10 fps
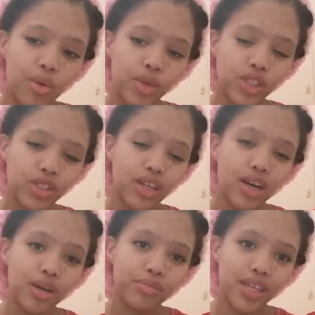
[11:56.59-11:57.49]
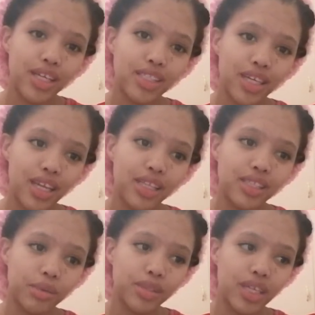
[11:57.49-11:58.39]
We should um get together
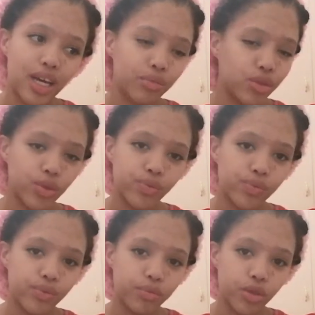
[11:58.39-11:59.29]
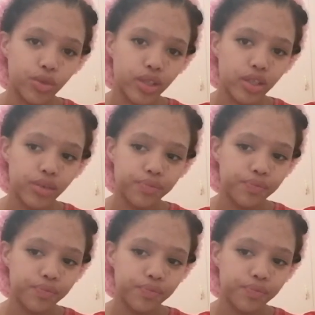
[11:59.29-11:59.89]
sometime. No, I'm not doing that.